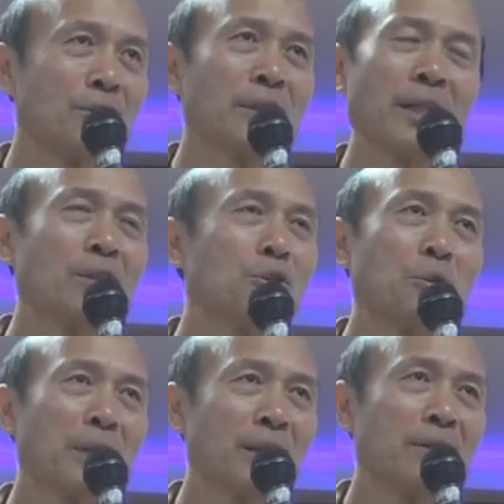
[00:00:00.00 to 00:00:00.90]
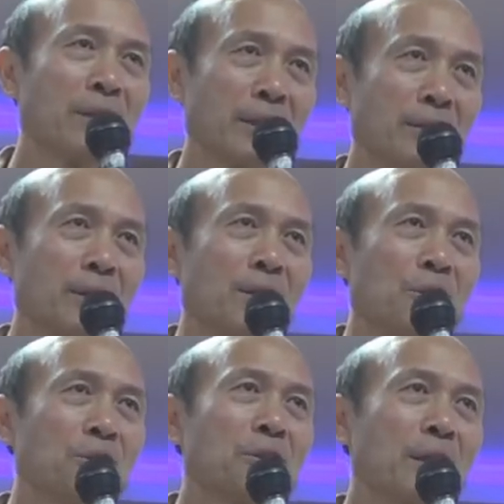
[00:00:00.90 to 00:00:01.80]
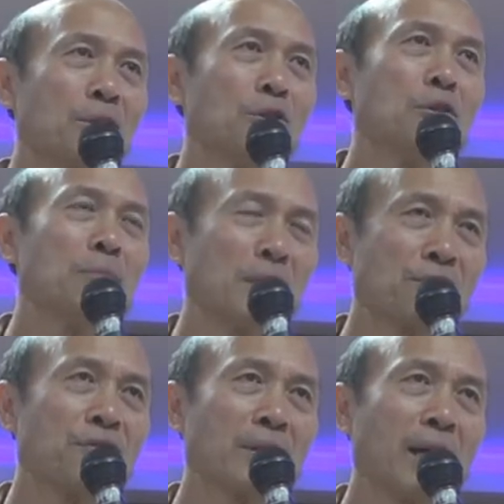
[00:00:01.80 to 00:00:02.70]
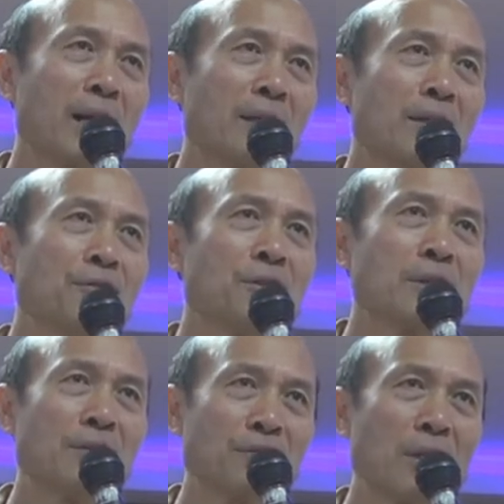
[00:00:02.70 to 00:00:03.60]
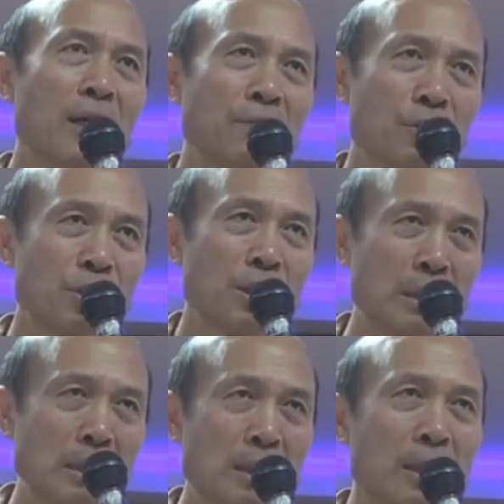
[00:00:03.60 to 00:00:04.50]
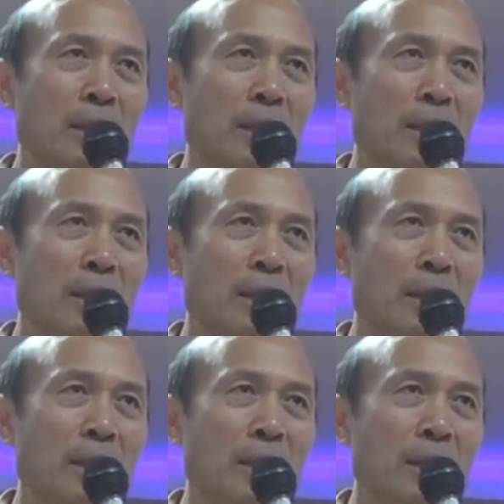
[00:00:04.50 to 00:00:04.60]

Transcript: You cannot do anything. You can do much for God if you give your life to Jesus.